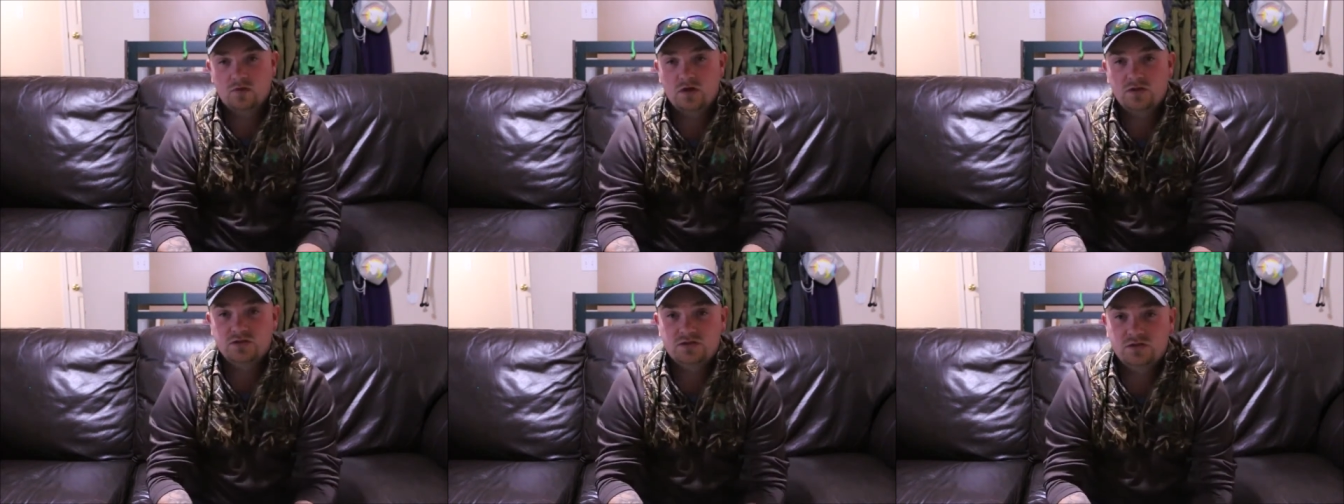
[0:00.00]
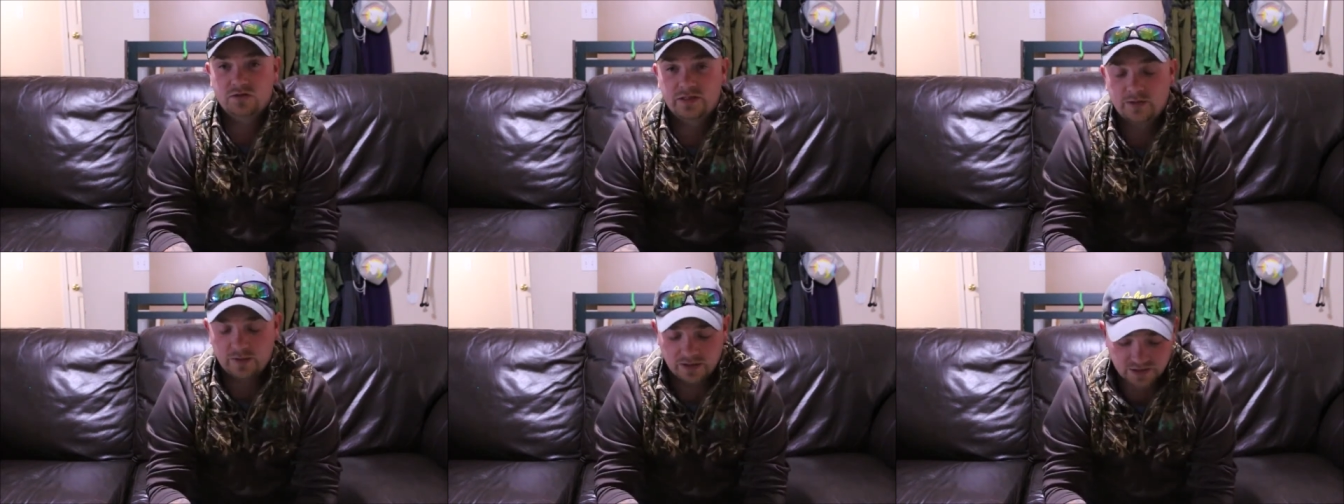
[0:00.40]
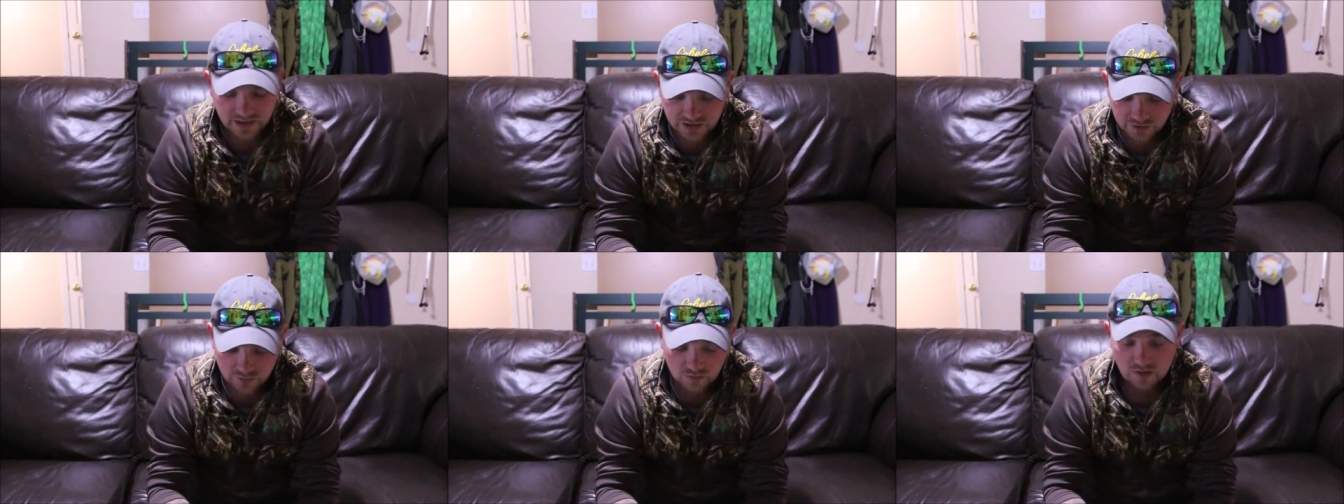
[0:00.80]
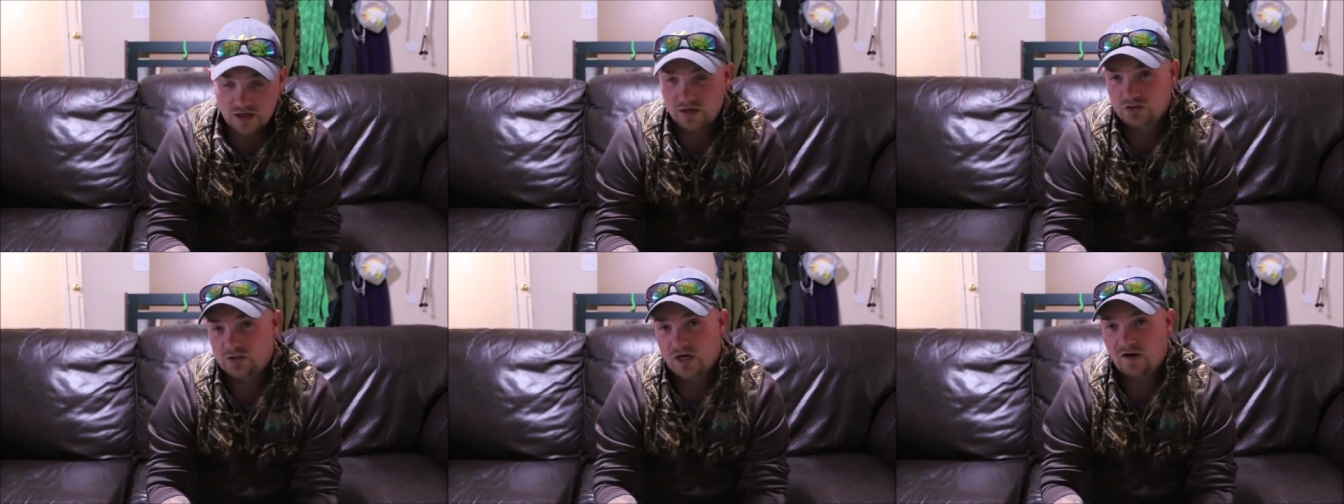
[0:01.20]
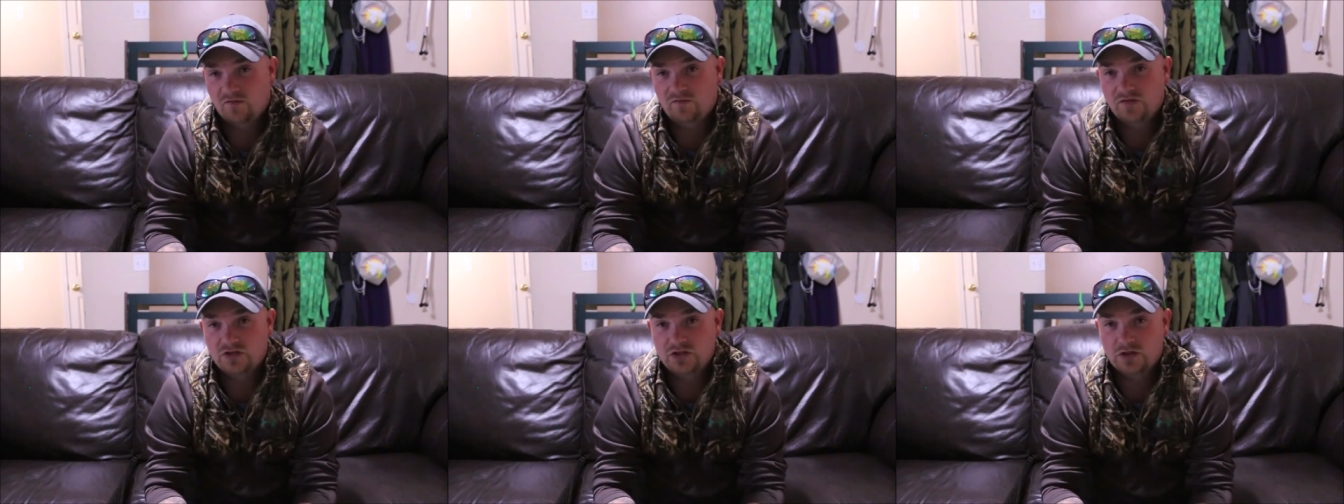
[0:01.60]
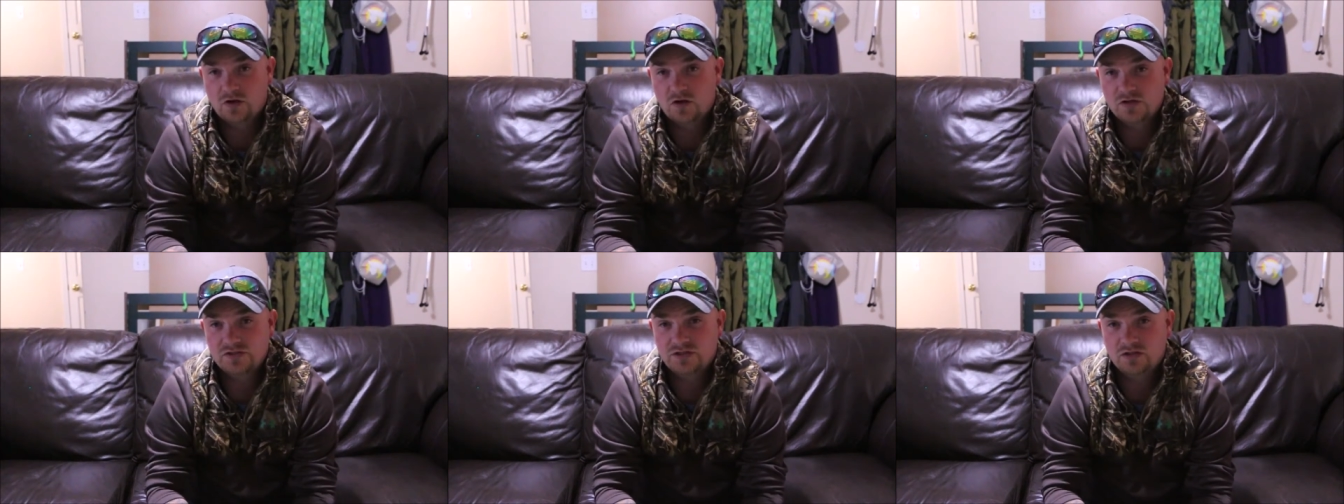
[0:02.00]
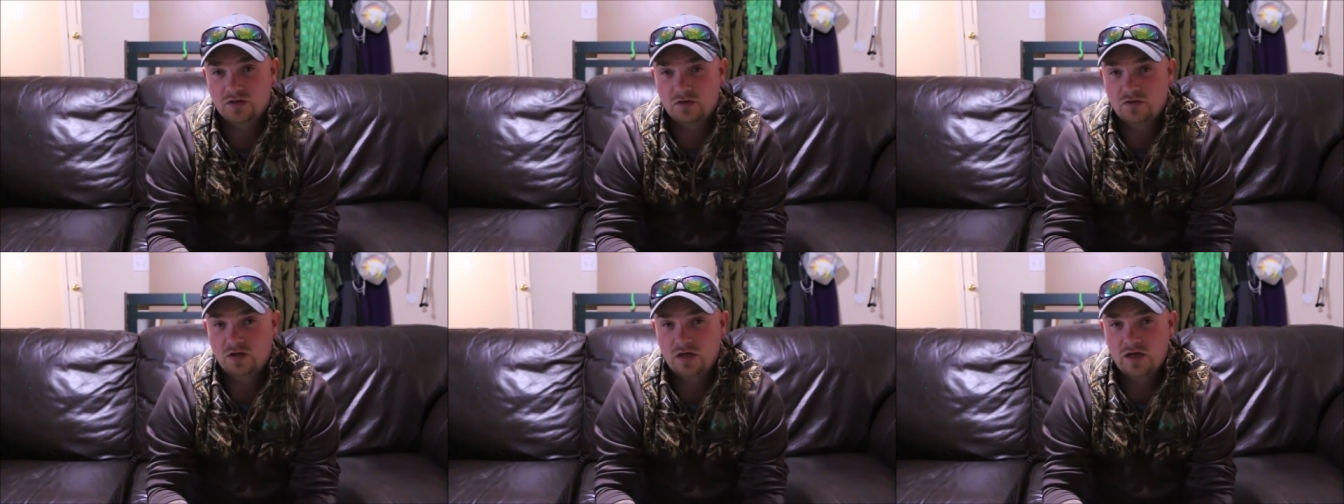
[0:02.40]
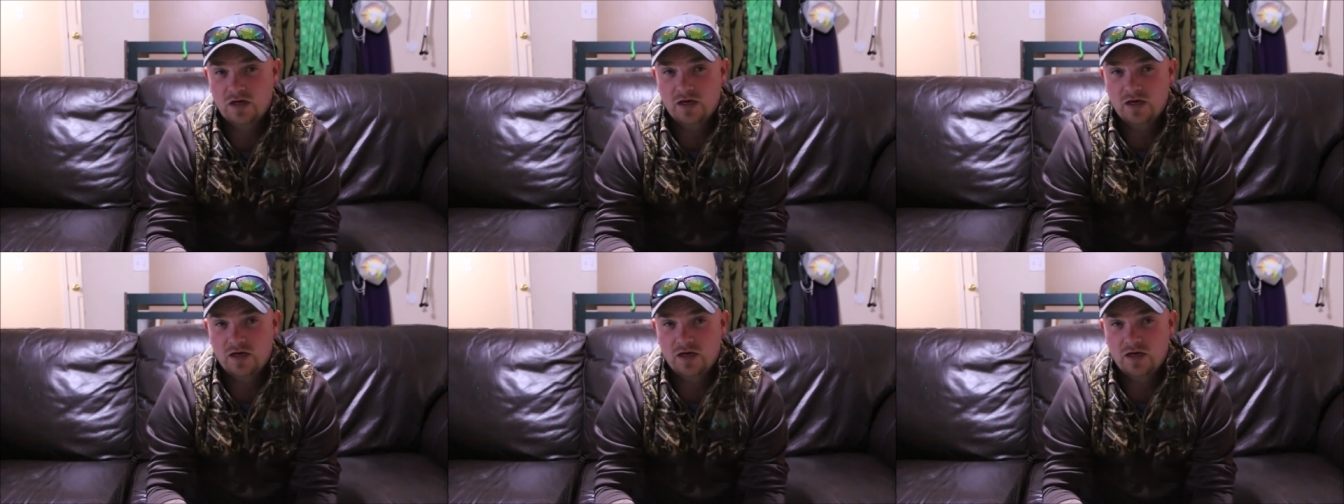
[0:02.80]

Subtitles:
so anyways, I do a lot of trout fishing also.